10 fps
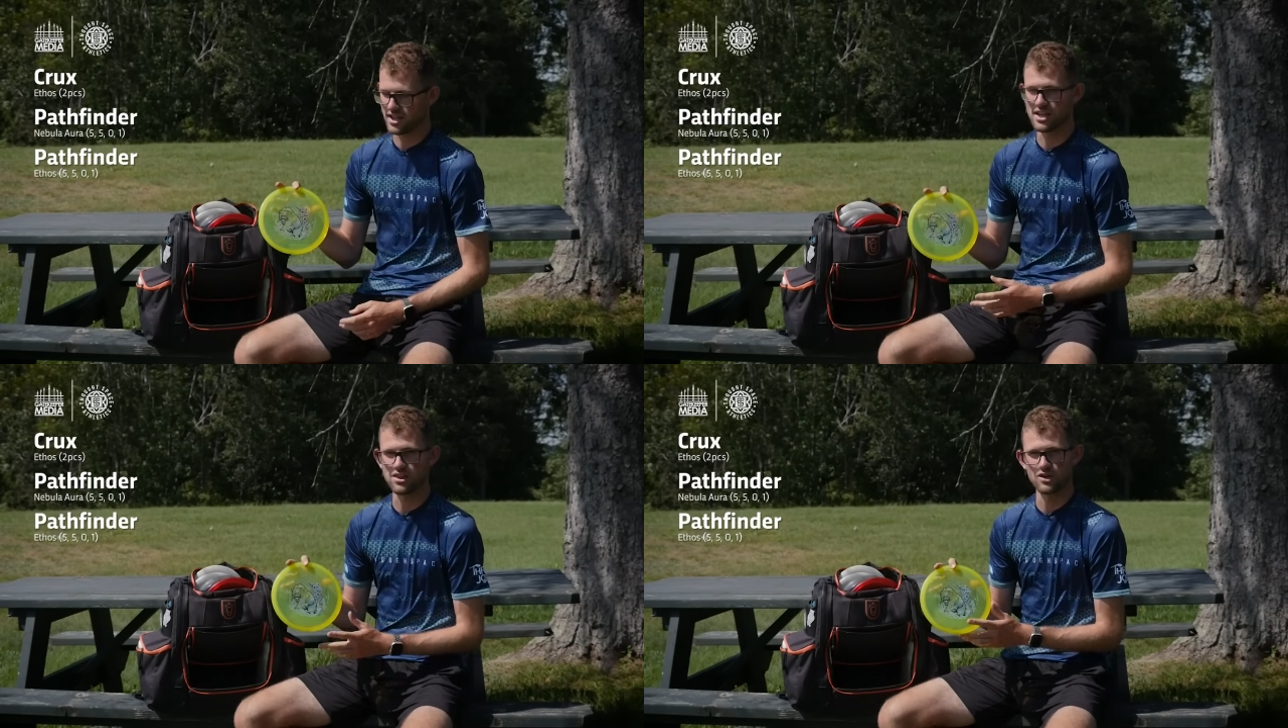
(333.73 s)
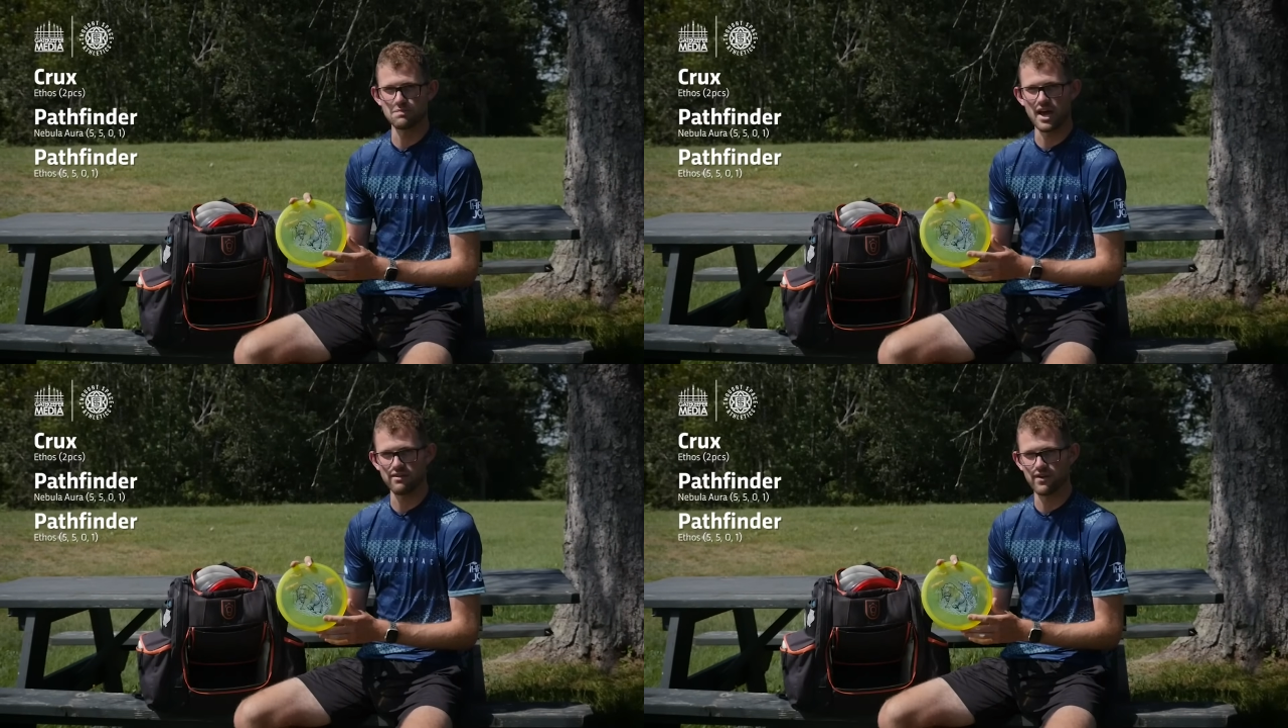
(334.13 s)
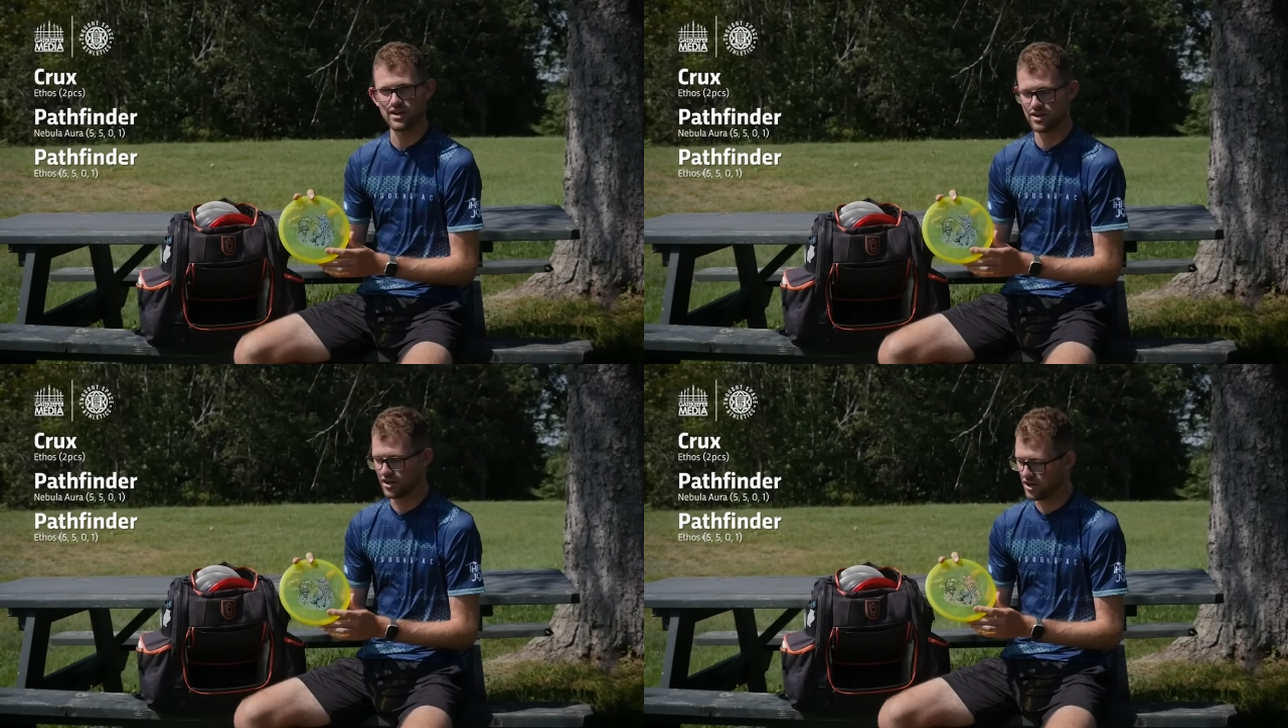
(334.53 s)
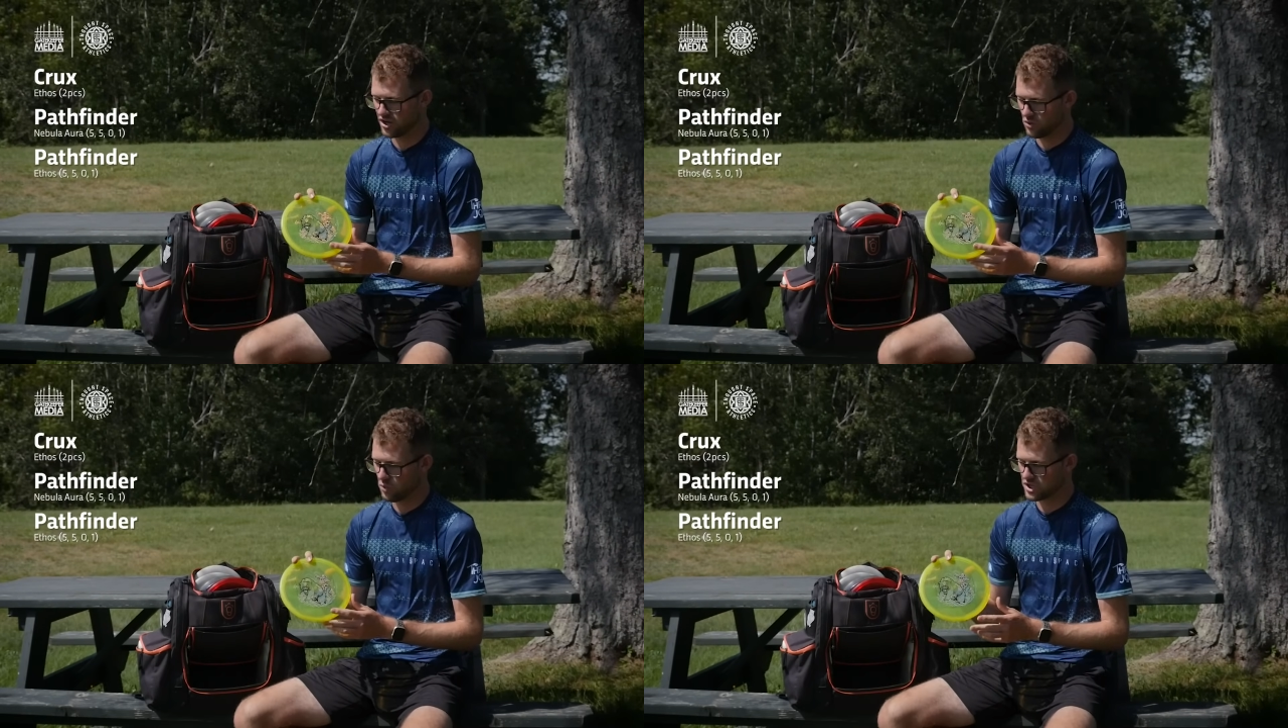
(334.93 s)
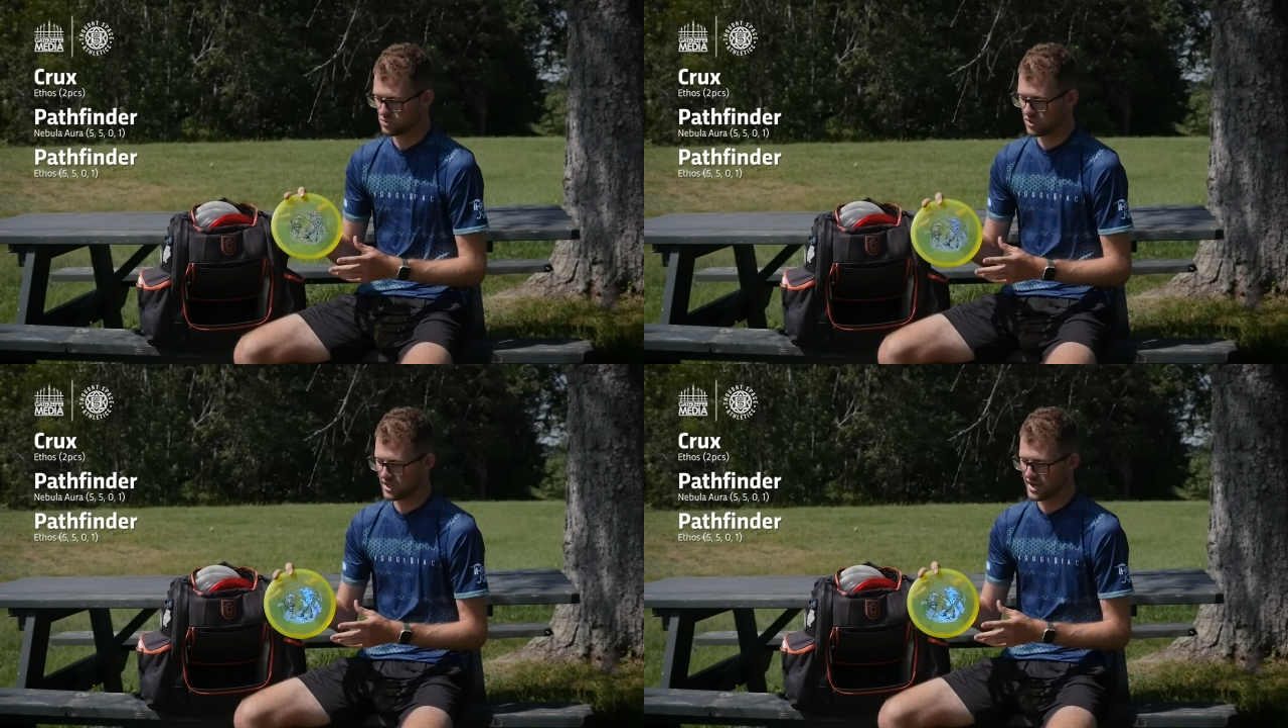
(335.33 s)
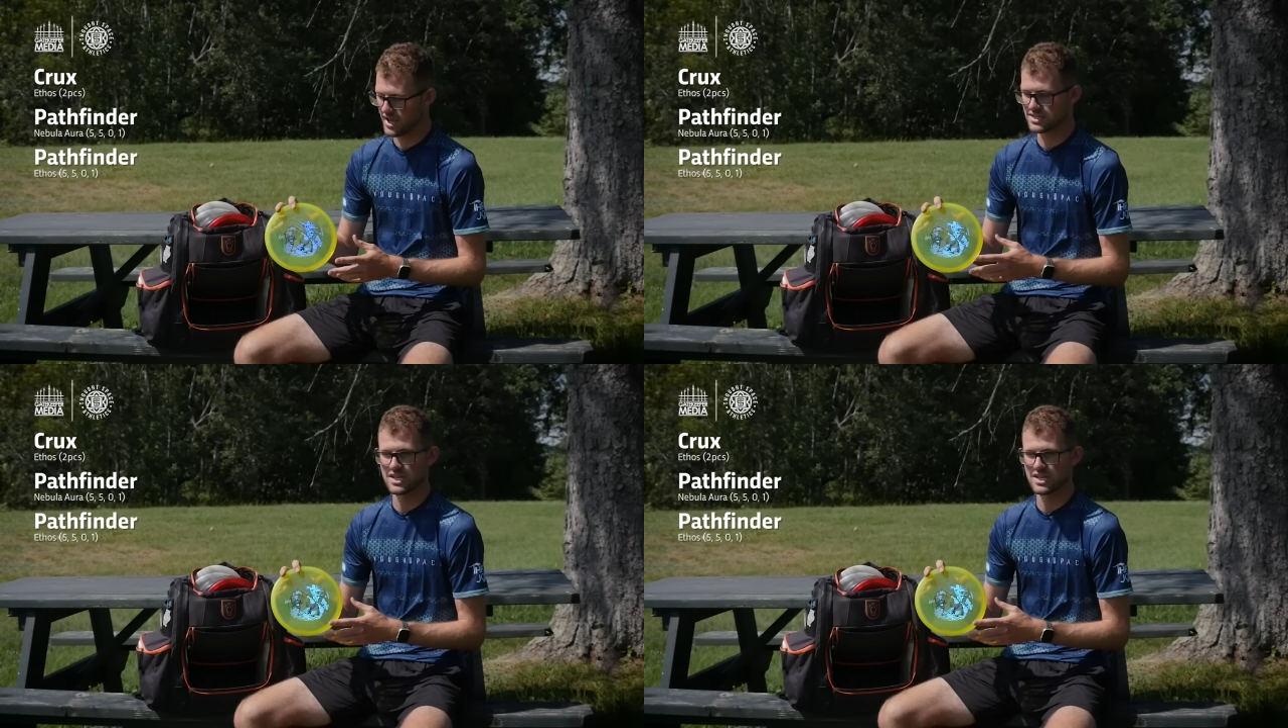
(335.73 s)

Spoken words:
Ethos Pathfinder, which is really nice.